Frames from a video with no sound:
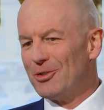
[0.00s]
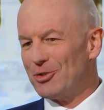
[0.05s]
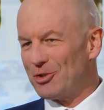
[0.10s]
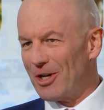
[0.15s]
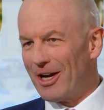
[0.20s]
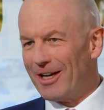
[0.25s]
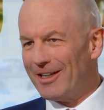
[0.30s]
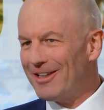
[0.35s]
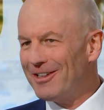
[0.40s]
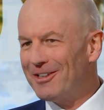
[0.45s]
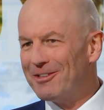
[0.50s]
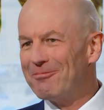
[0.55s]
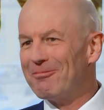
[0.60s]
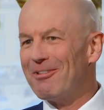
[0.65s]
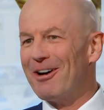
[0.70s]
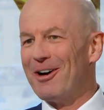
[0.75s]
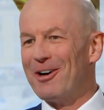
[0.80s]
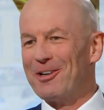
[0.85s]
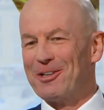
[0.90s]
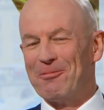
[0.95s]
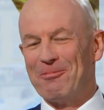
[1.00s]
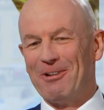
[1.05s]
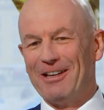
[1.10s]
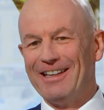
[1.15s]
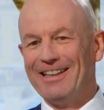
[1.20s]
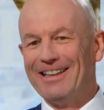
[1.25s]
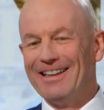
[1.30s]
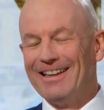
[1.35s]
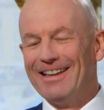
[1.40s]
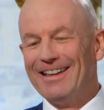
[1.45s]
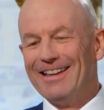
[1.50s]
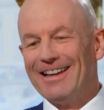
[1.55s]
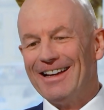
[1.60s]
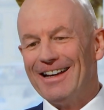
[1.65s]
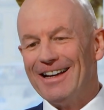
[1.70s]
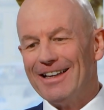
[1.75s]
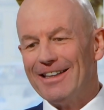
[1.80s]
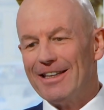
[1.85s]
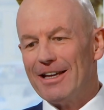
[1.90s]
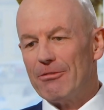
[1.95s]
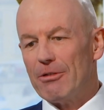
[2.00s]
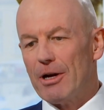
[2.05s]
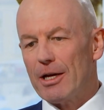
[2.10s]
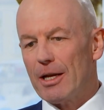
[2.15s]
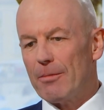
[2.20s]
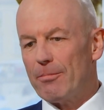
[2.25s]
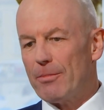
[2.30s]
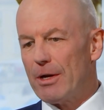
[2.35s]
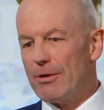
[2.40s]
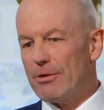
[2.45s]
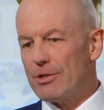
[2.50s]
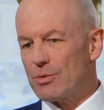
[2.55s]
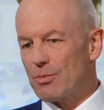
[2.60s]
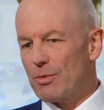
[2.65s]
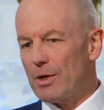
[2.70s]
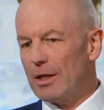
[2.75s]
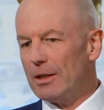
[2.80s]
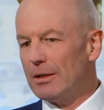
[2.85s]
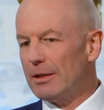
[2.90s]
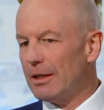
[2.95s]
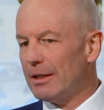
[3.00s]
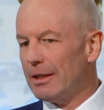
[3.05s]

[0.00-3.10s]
China, arguably, they're right up there as well.